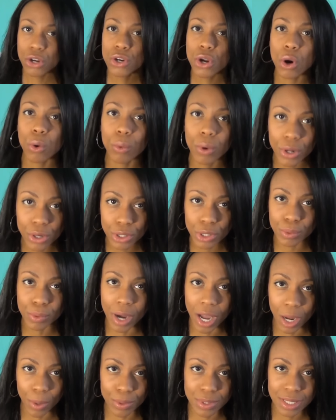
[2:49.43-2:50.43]
No wonder
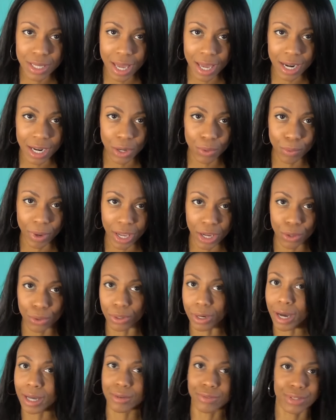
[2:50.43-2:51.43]
why I was gaining weight
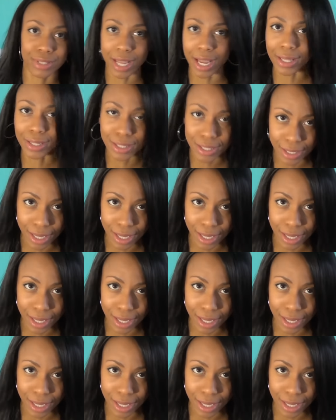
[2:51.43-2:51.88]
or kind of staying the